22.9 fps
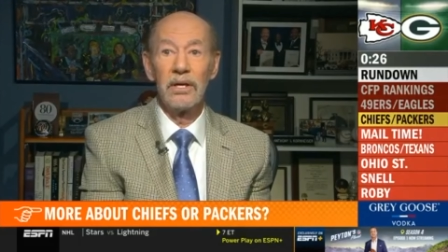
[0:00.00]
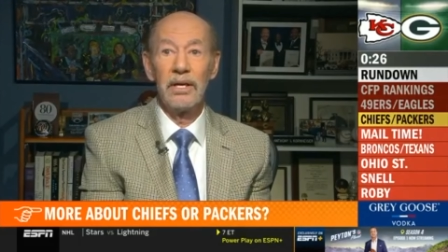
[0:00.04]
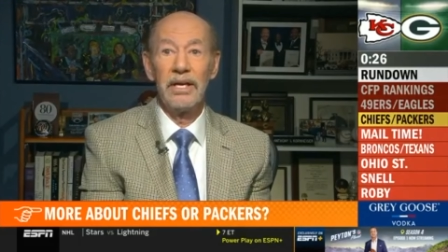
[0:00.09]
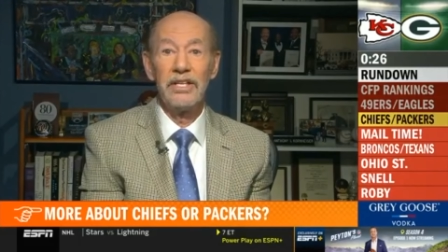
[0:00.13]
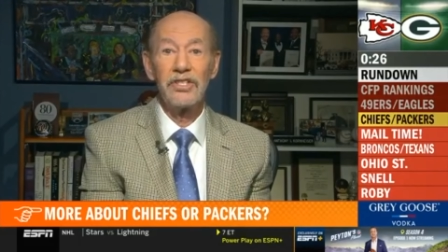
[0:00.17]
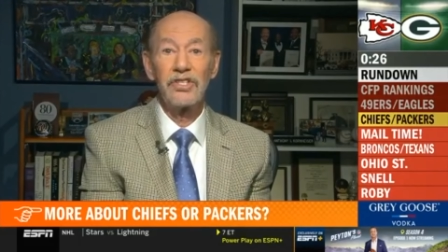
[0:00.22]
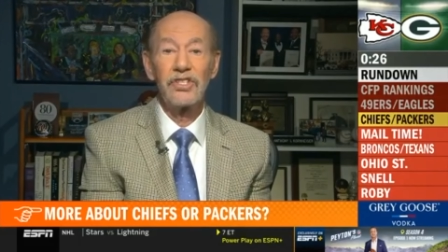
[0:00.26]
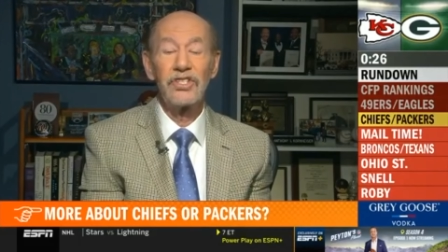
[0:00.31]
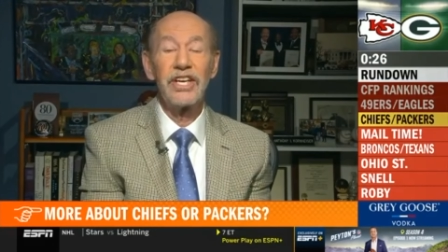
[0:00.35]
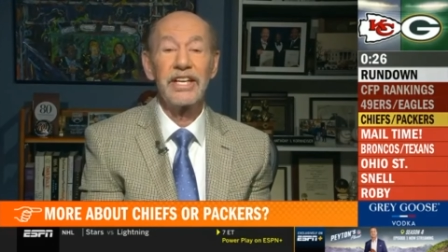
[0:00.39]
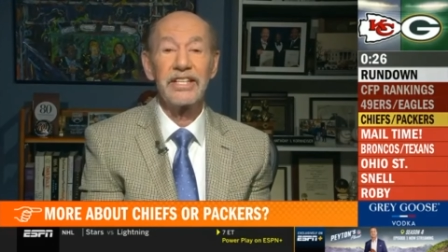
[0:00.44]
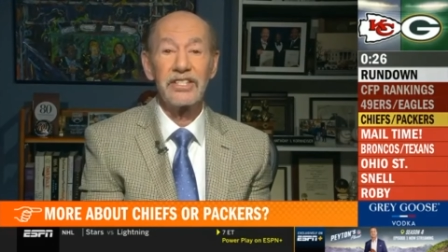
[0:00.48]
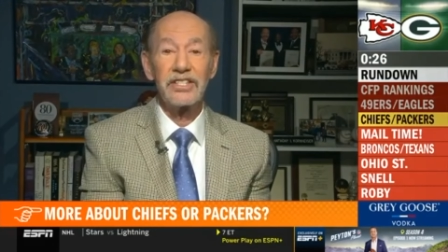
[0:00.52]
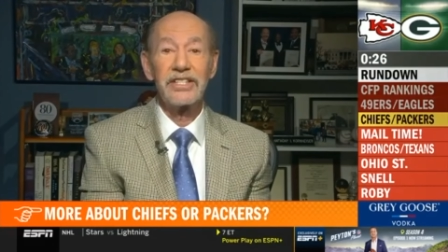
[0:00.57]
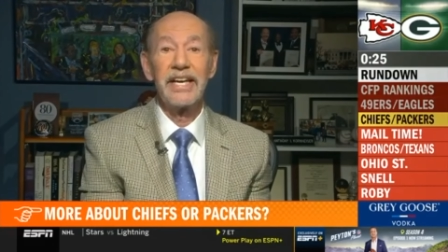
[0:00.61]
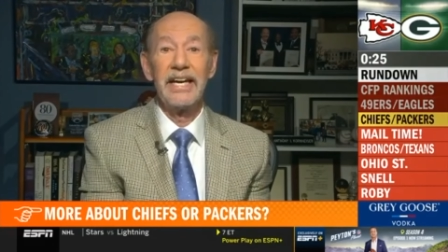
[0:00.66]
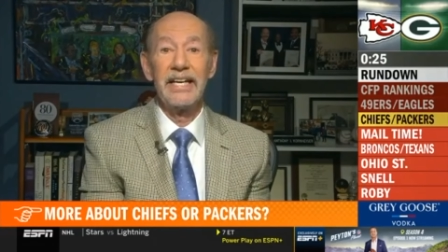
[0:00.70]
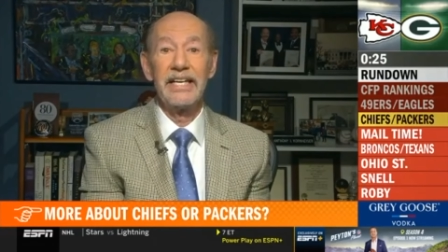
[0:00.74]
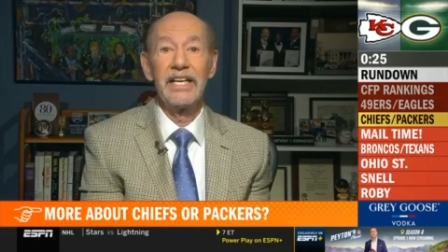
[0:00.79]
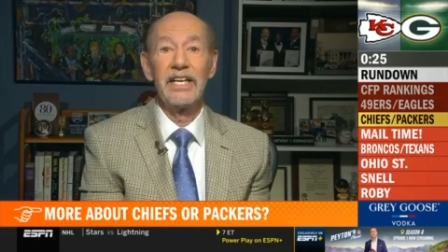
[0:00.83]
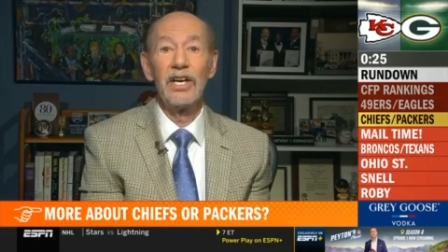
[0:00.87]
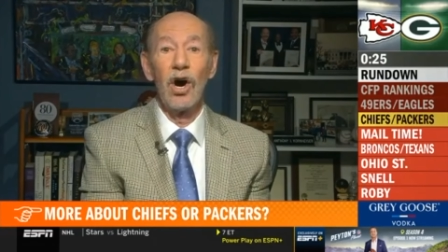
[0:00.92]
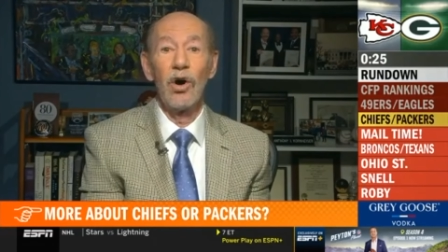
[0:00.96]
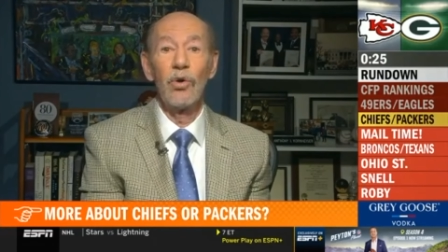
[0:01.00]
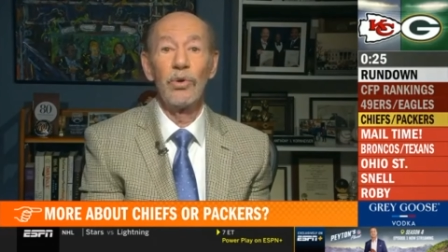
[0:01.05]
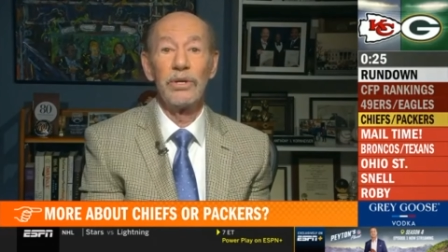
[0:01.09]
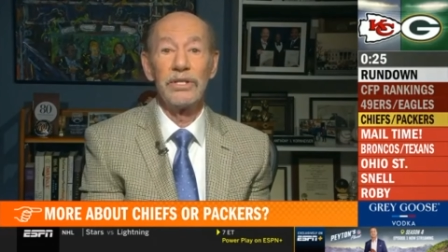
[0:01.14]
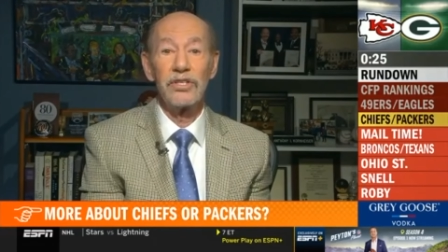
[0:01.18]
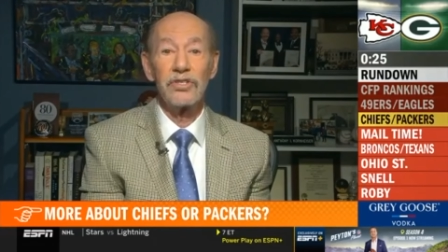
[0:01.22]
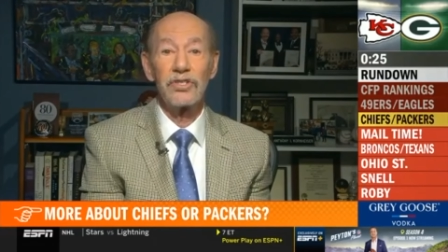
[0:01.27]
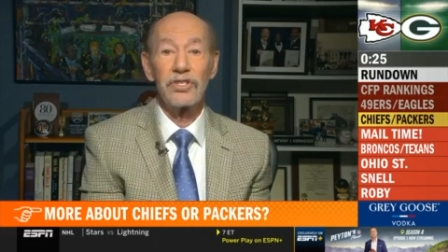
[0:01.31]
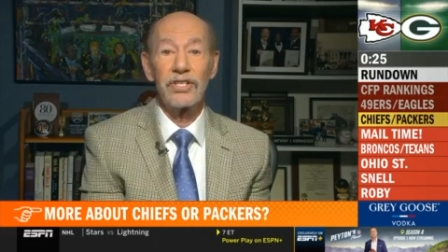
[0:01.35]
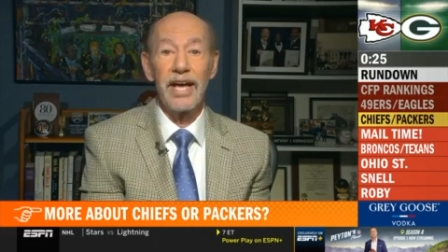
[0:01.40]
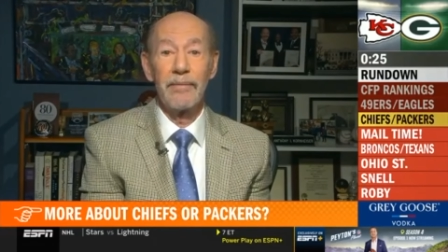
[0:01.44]
is 16 and 0 in
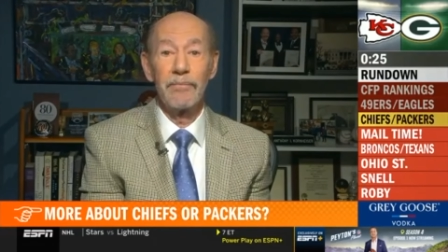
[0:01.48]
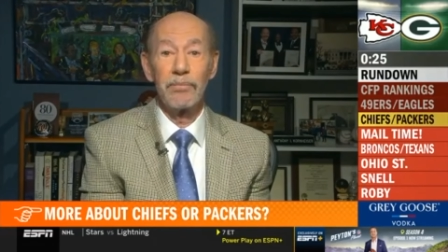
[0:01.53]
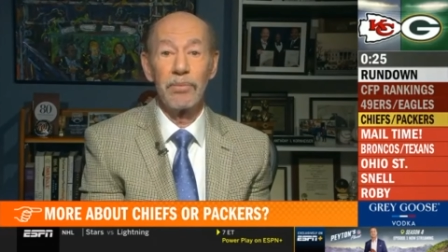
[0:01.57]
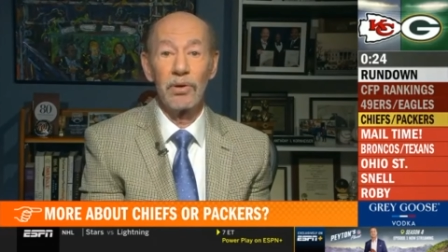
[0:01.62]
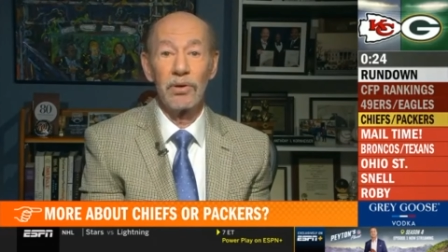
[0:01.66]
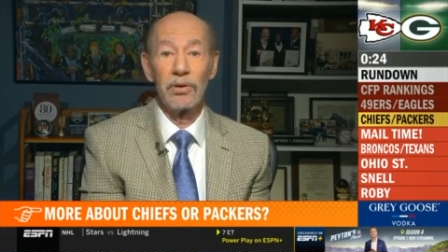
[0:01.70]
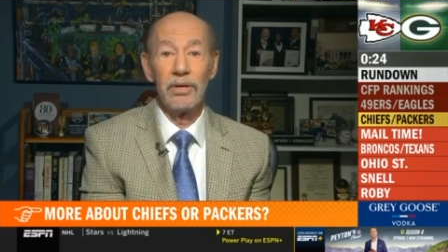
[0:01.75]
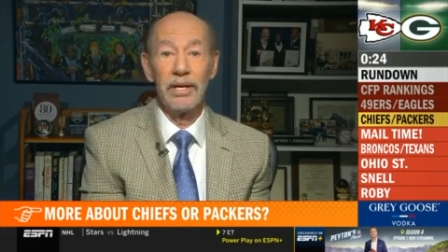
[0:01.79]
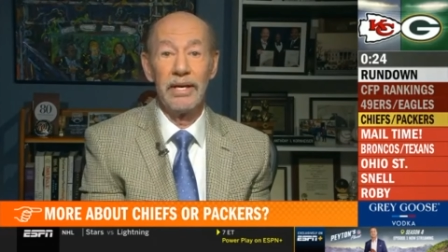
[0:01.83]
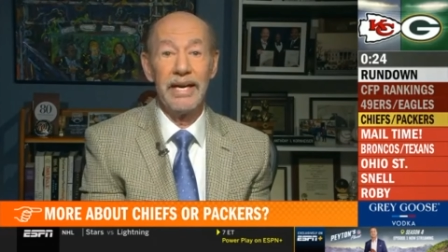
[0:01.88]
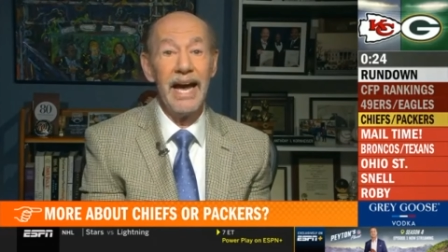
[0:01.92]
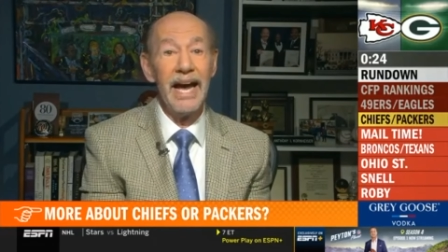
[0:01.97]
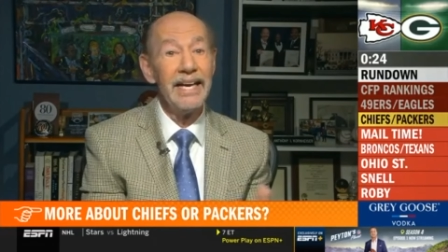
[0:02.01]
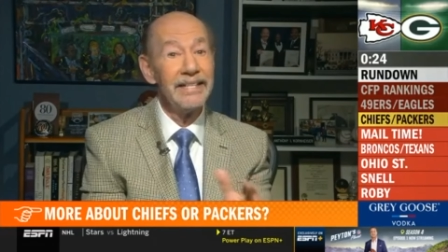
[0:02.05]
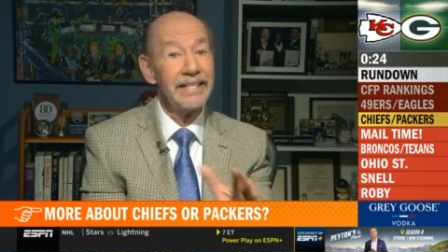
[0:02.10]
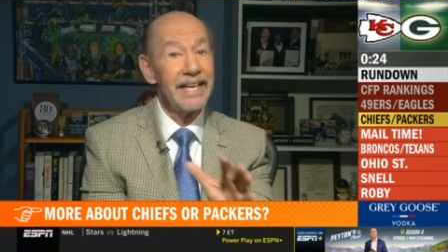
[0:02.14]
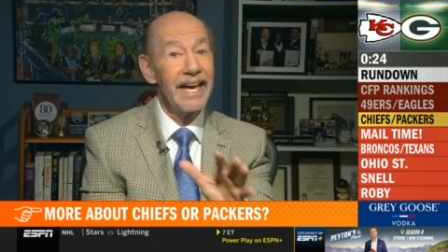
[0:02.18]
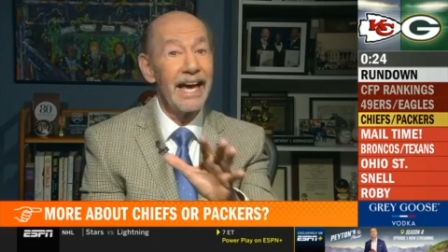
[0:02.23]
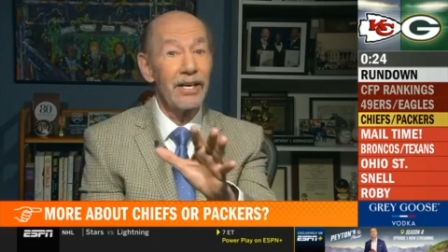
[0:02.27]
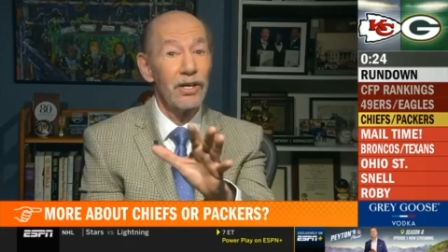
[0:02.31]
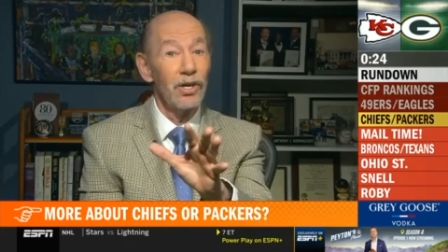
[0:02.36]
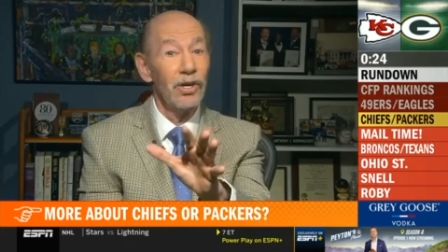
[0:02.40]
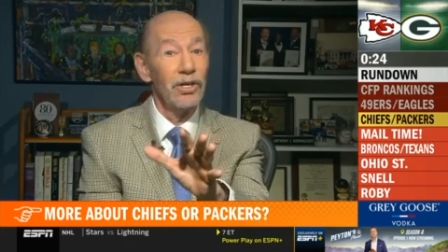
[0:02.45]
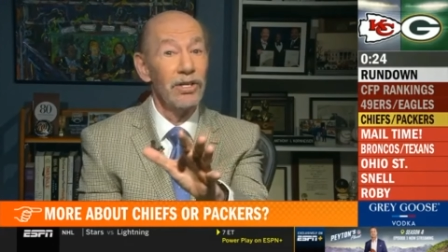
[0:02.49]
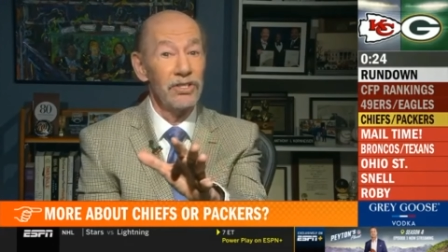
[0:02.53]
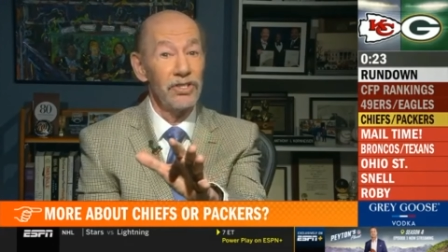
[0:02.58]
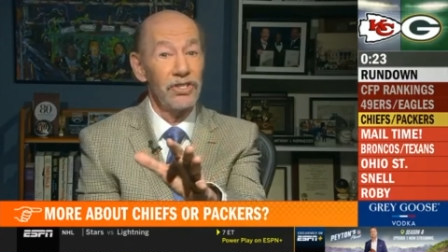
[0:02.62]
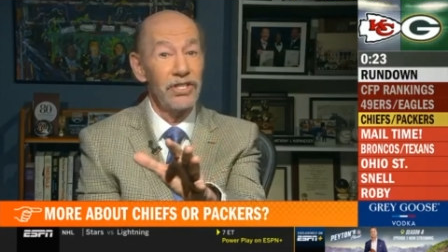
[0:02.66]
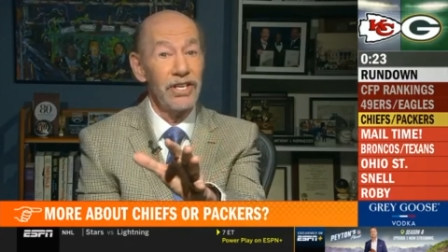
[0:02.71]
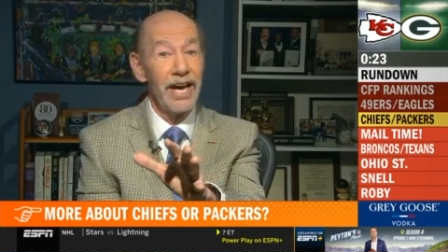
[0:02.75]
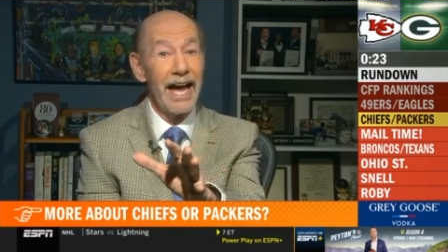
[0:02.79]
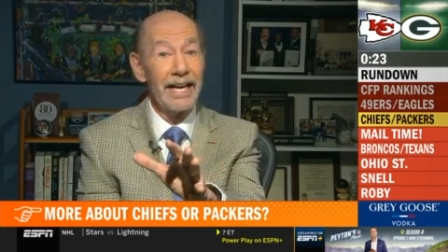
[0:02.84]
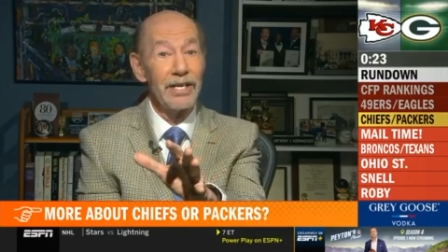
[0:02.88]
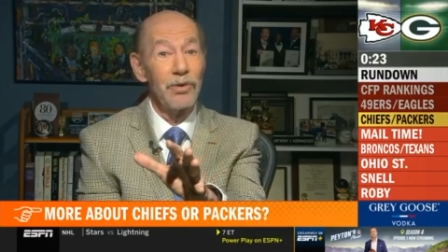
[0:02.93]
December. He ain't that good in
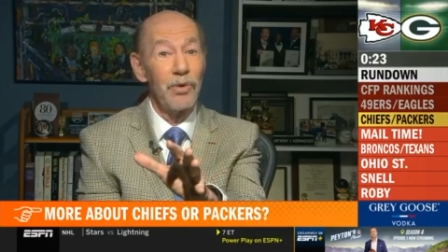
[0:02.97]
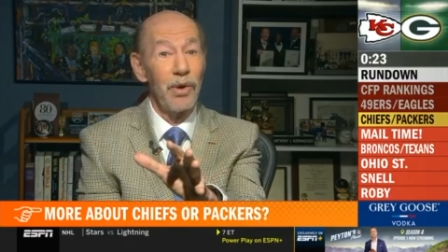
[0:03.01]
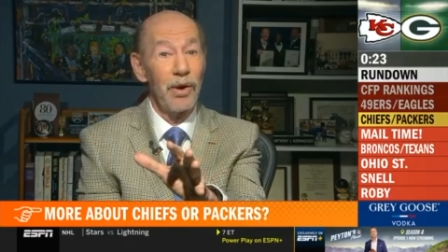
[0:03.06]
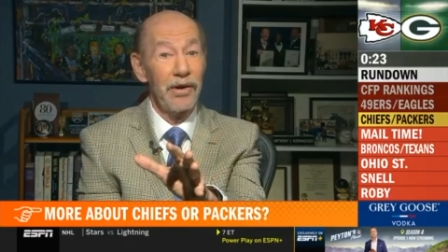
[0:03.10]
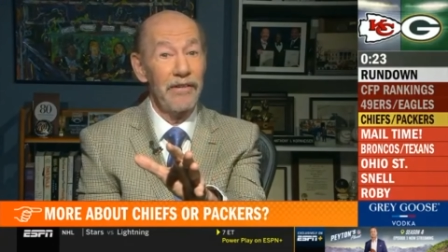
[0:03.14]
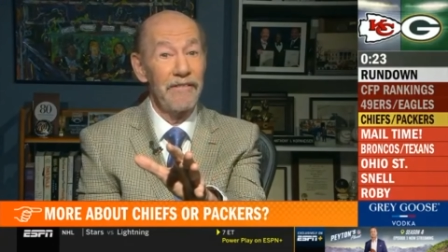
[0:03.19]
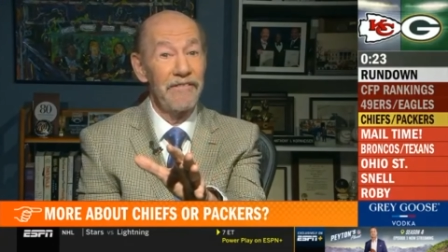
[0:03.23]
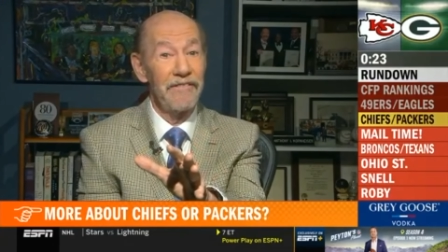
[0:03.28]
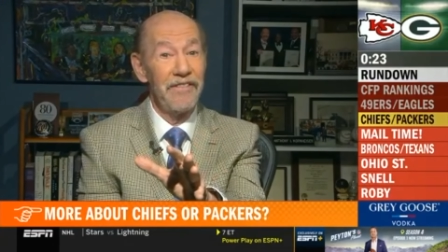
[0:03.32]
January and